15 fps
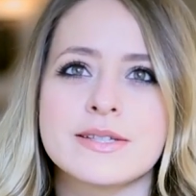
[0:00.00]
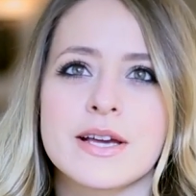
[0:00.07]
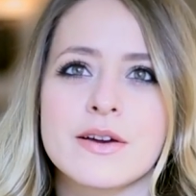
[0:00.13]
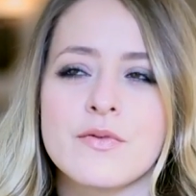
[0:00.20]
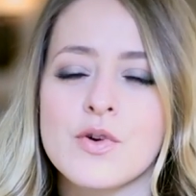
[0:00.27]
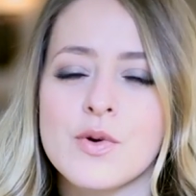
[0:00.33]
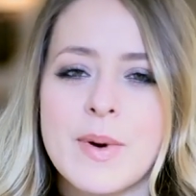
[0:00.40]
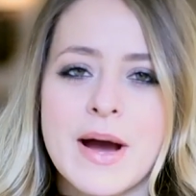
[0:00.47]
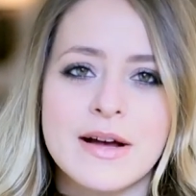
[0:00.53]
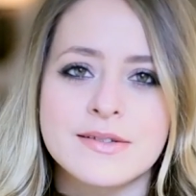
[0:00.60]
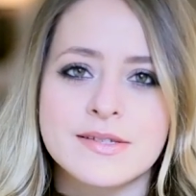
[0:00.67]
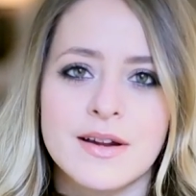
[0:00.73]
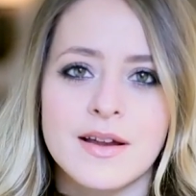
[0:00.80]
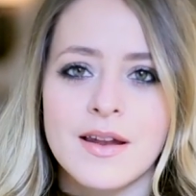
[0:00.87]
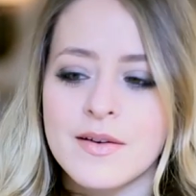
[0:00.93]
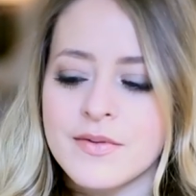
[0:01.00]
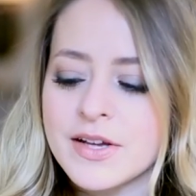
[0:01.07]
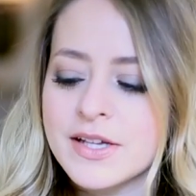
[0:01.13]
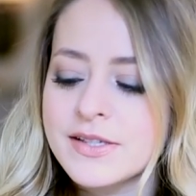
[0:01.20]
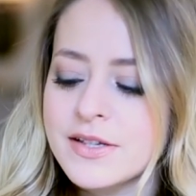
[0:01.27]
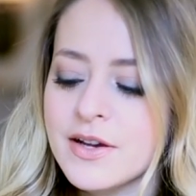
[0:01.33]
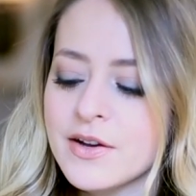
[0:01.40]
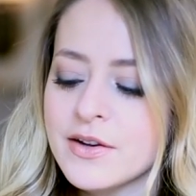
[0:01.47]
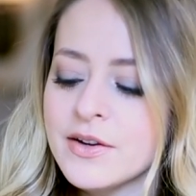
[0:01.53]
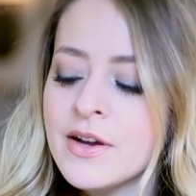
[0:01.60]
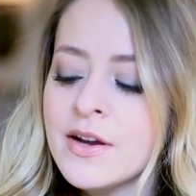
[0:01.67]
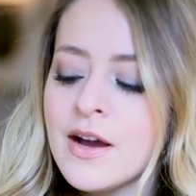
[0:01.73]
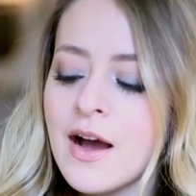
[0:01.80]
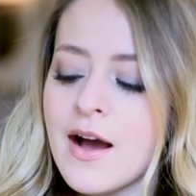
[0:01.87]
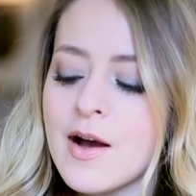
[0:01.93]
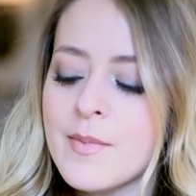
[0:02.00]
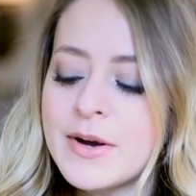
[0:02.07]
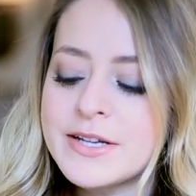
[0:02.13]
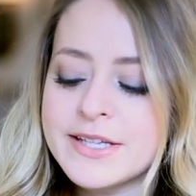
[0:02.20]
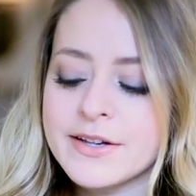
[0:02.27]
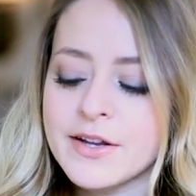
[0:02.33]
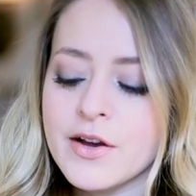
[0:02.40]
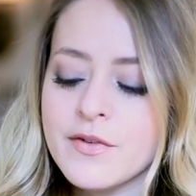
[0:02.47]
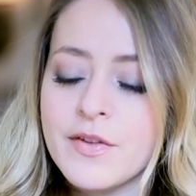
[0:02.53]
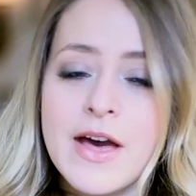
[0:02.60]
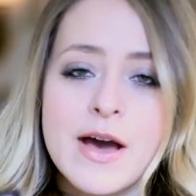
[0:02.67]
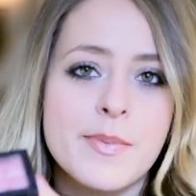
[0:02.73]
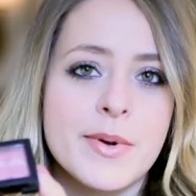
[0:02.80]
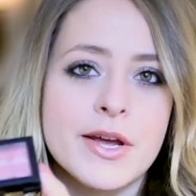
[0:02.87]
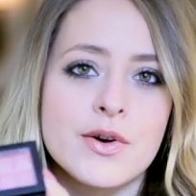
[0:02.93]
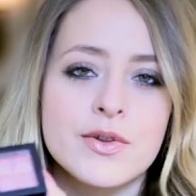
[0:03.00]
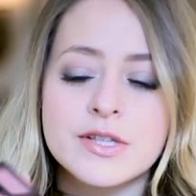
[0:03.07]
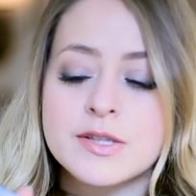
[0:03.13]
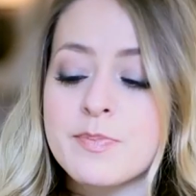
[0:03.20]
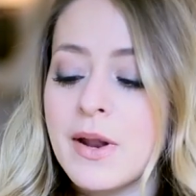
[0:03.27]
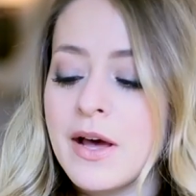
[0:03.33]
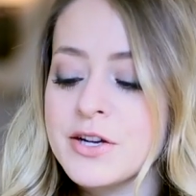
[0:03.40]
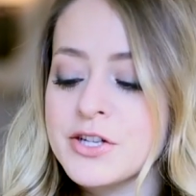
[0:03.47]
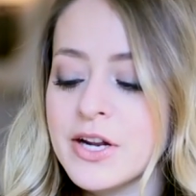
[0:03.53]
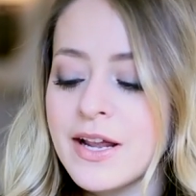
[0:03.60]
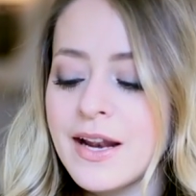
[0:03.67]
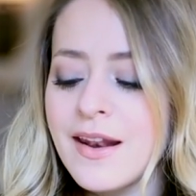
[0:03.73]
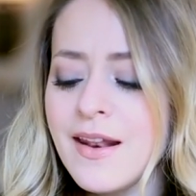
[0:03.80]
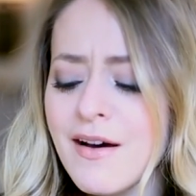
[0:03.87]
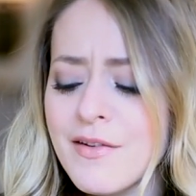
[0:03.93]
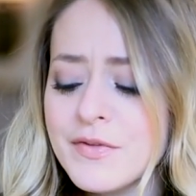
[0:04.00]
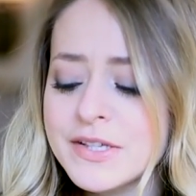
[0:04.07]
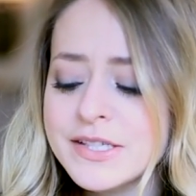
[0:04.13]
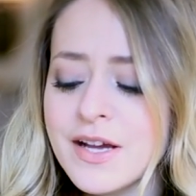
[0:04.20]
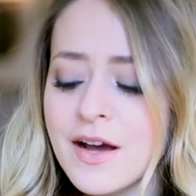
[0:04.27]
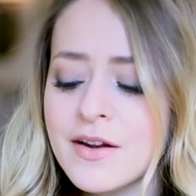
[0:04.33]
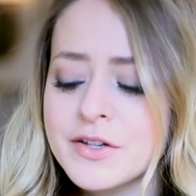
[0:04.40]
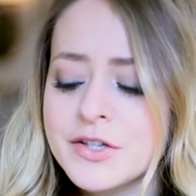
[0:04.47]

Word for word: is like £4 and I love it. So um, I didn't go for that, but I got this blush, and I love this colour.